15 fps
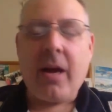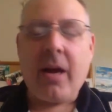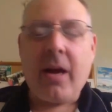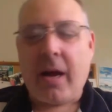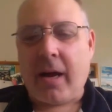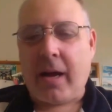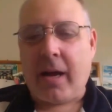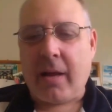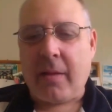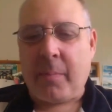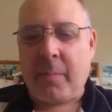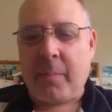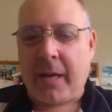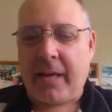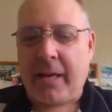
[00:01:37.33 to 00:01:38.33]

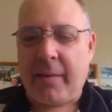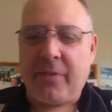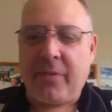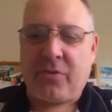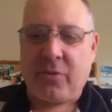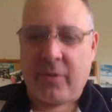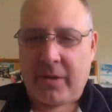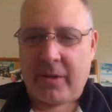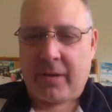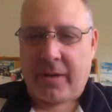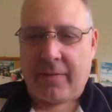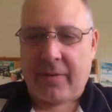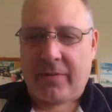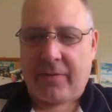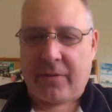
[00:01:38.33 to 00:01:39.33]
My name is Julian
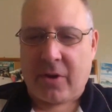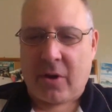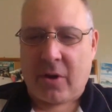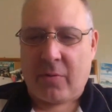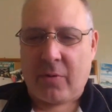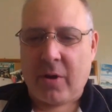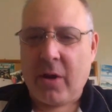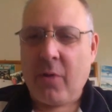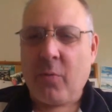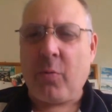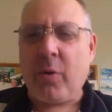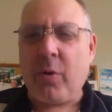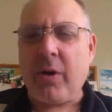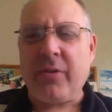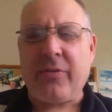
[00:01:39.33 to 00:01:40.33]
David Stone. Well,
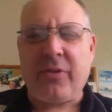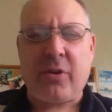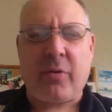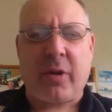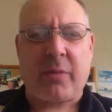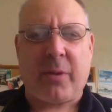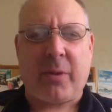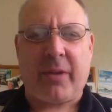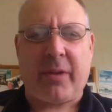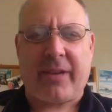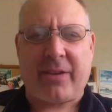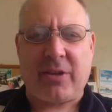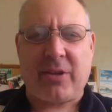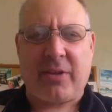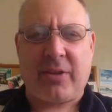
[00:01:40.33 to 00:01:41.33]
where is the correct place
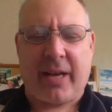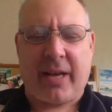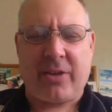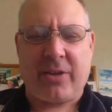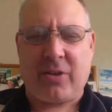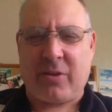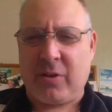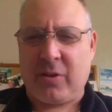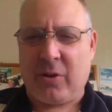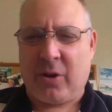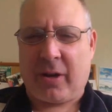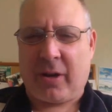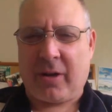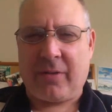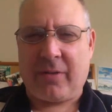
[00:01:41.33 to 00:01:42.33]
actually that I should
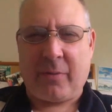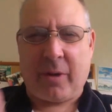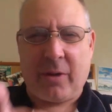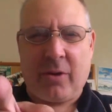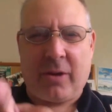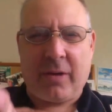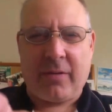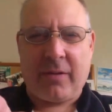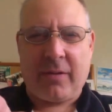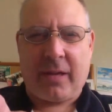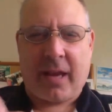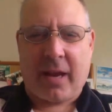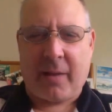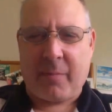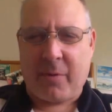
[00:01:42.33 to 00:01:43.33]
look? Do I look into the
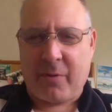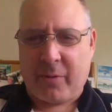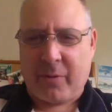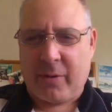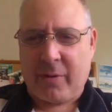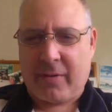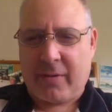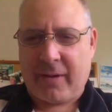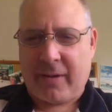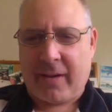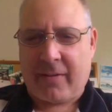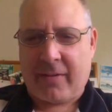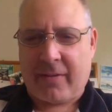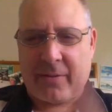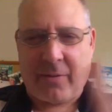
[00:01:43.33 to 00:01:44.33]
camera? Do I look
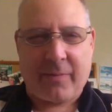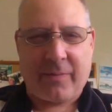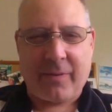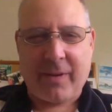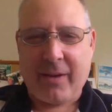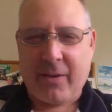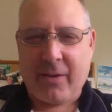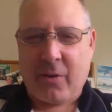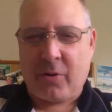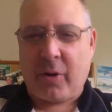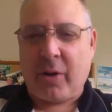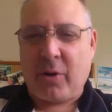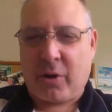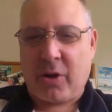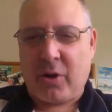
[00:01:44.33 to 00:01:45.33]
at or do
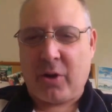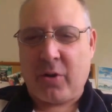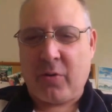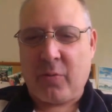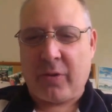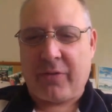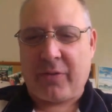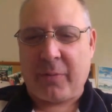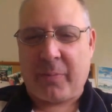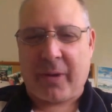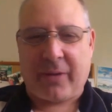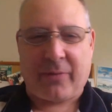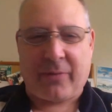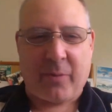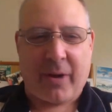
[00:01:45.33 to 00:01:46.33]
I look at you? What's the
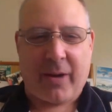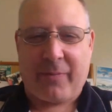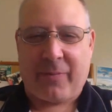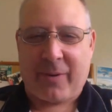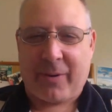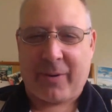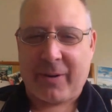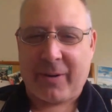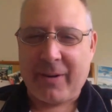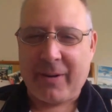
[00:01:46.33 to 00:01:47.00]
best way for?